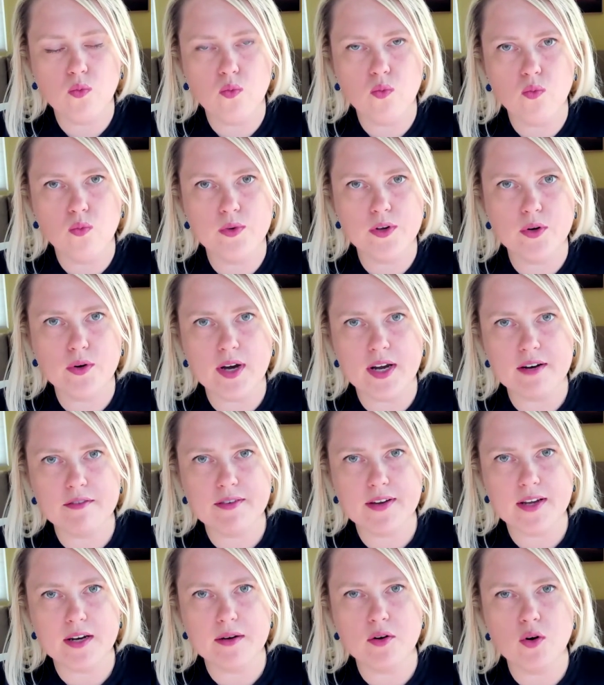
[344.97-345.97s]
you kind
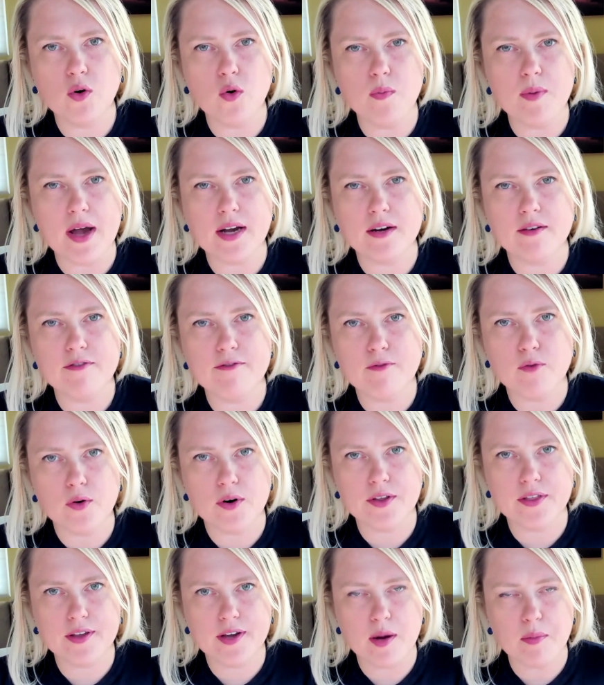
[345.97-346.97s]
of can go back and
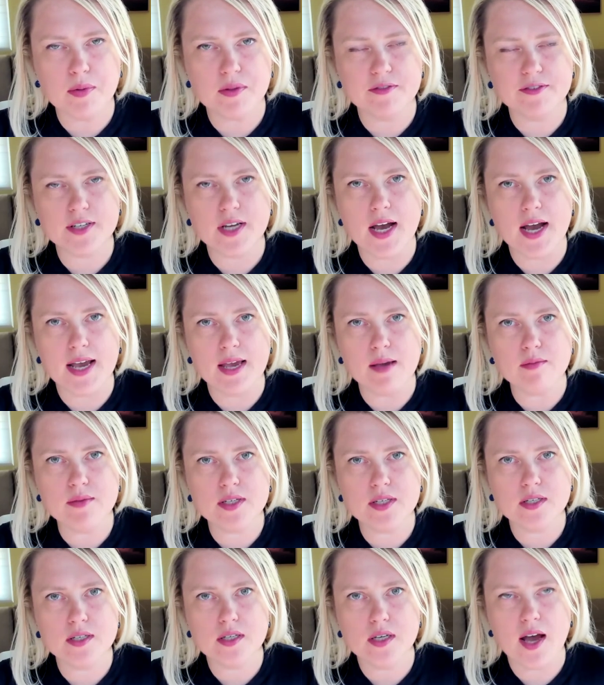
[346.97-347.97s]
forth a couple of
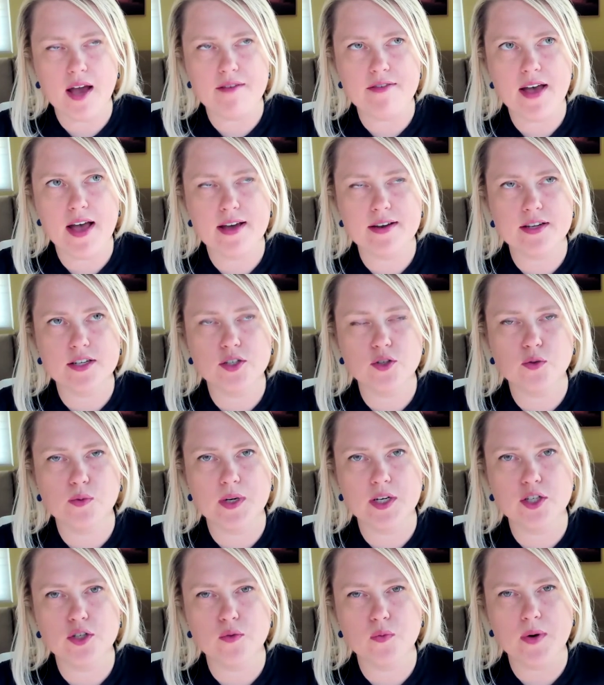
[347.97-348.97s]
times. I've had a
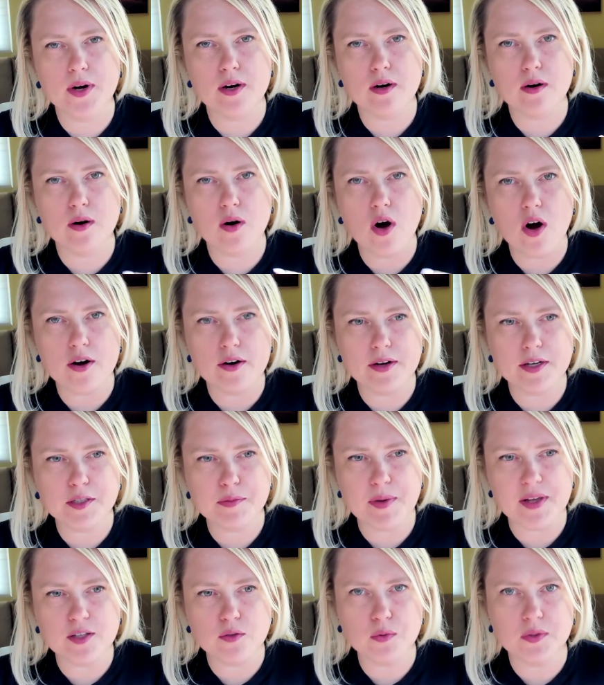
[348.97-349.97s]
situation where auto
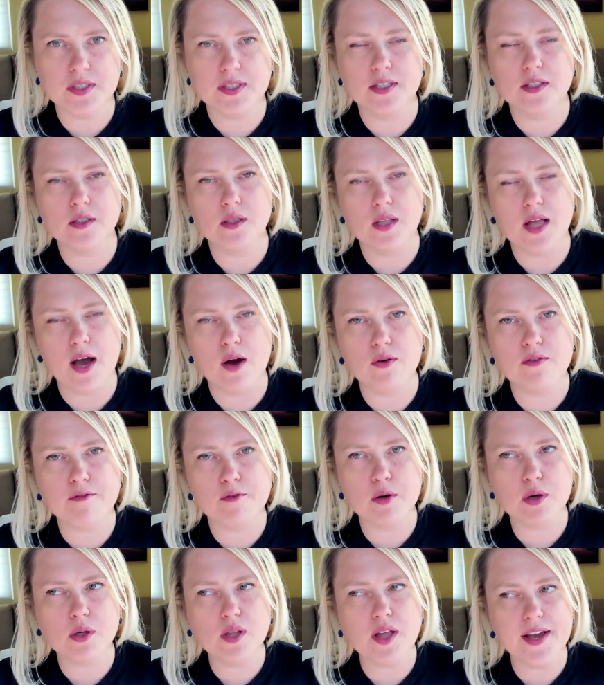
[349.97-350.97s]
expense was disallowed
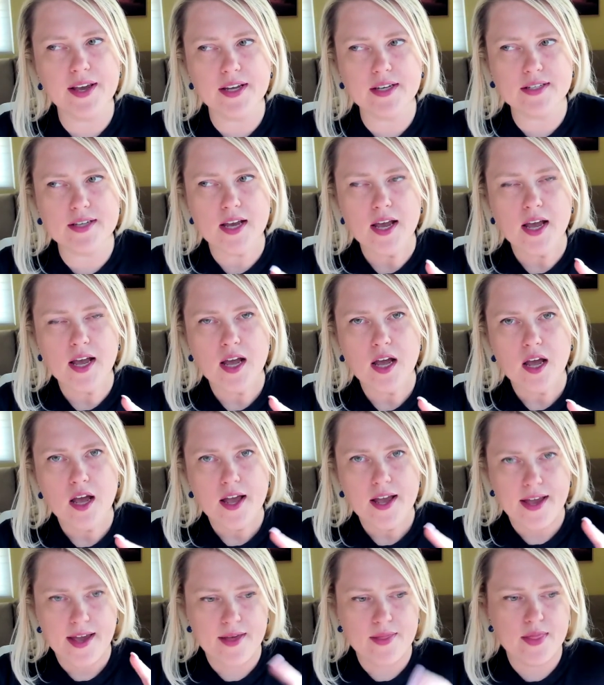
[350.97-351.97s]
for a client,
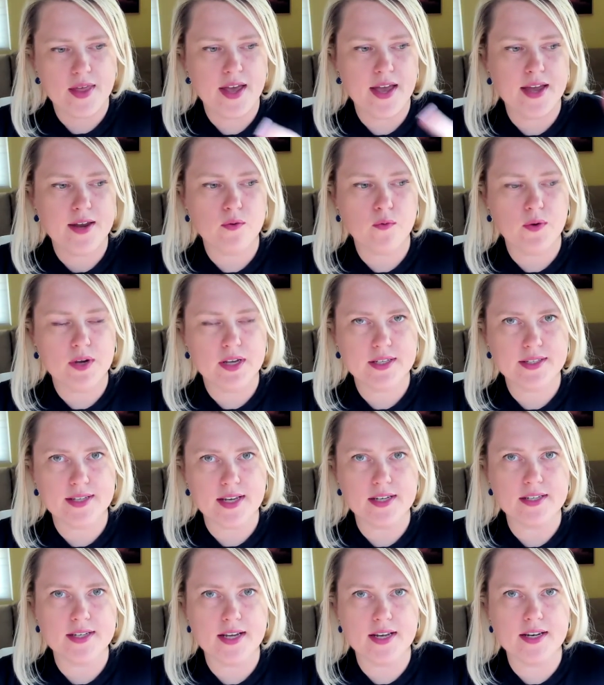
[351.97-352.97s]
and then we
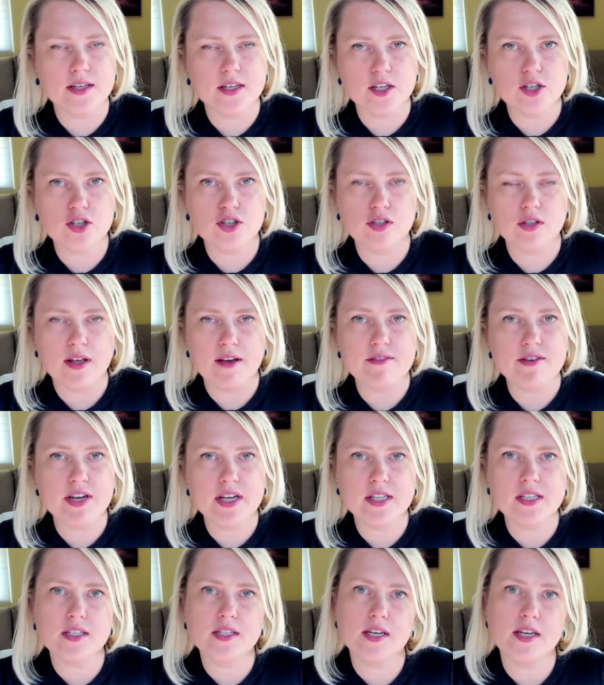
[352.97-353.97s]
sent in additional
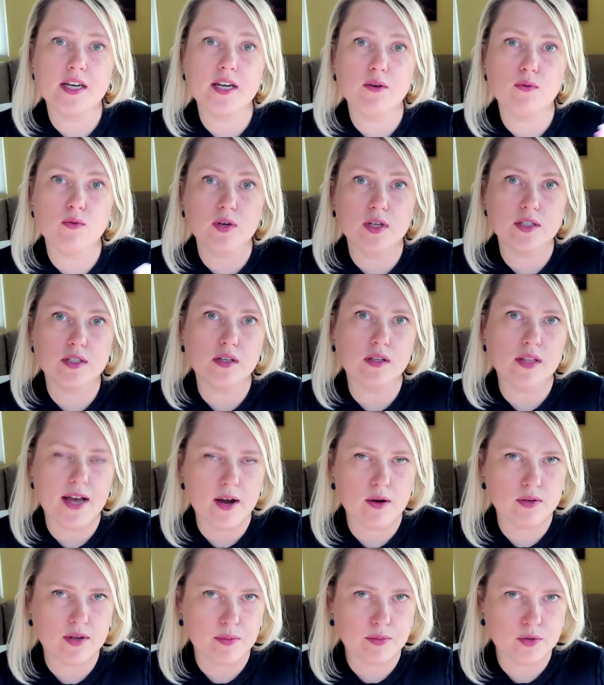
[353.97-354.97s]
evidence and it was
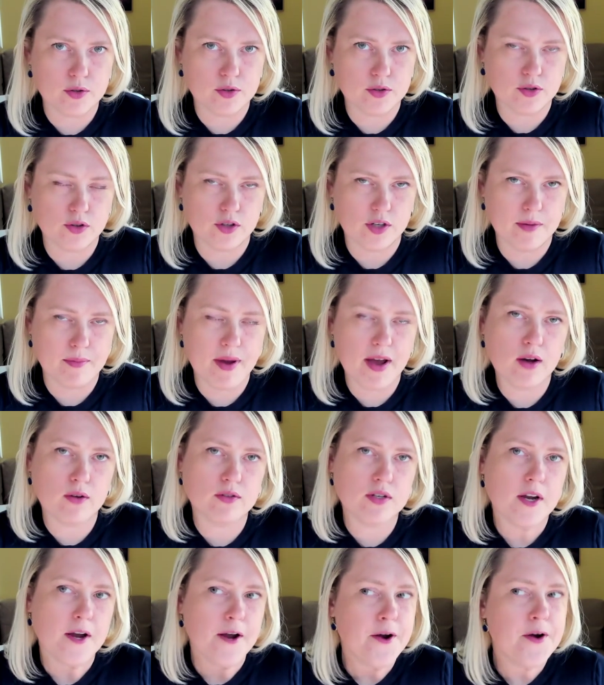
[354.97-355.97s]
allowed up to a certain
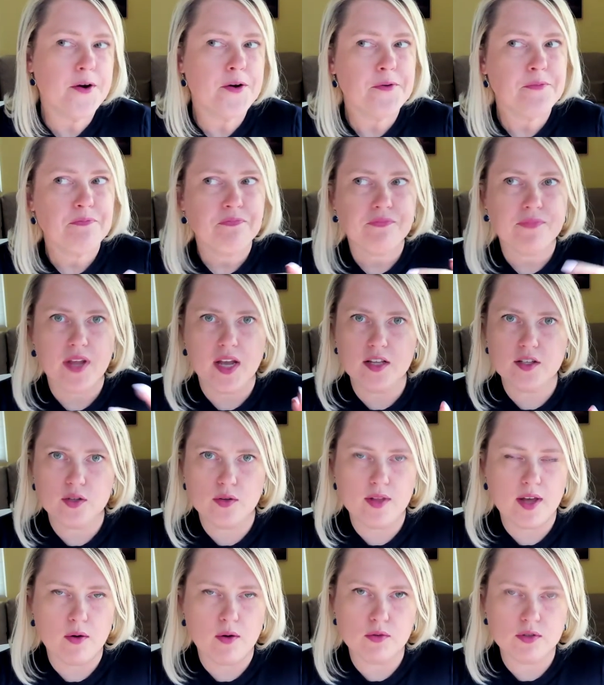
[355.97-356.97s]
amount. And
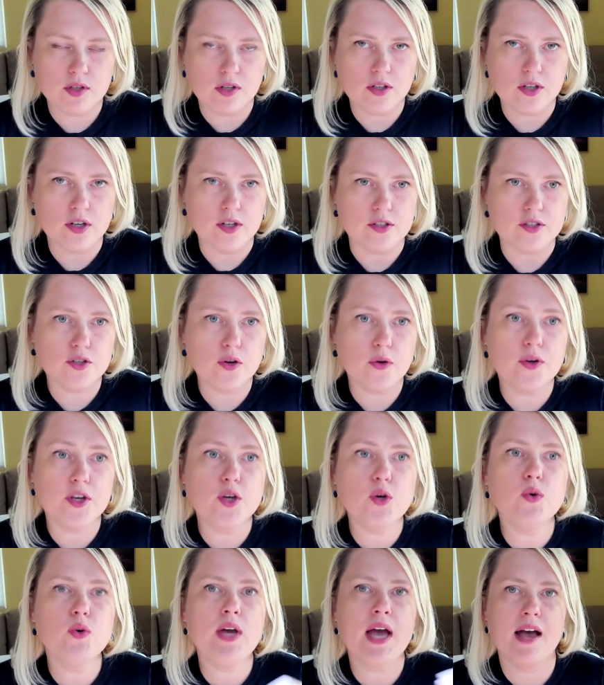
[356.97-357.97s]
so that was all good. So
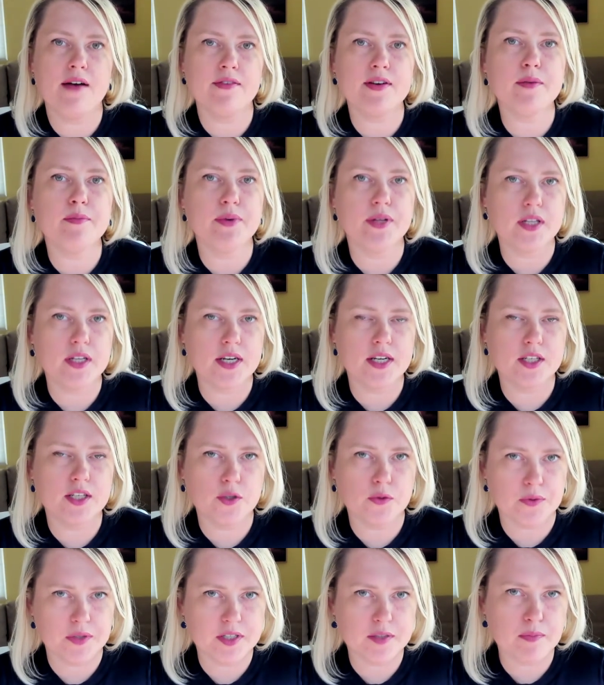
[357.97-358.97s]
you have an ability
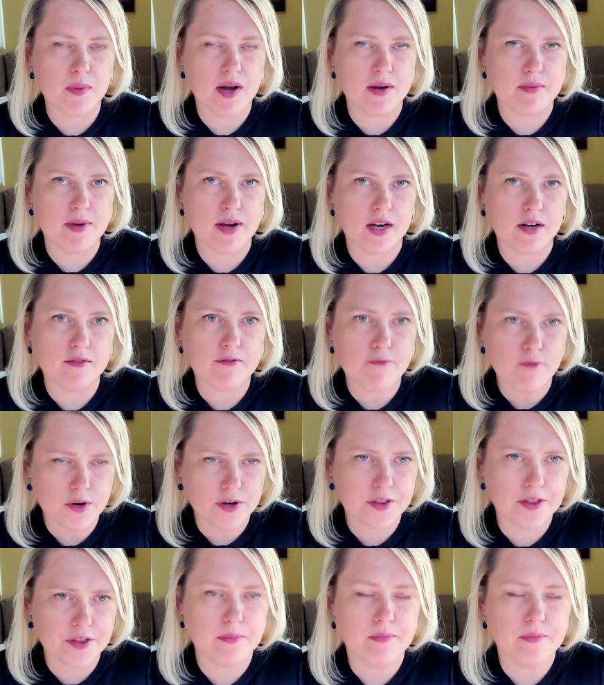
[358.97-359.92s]
to respond back and forth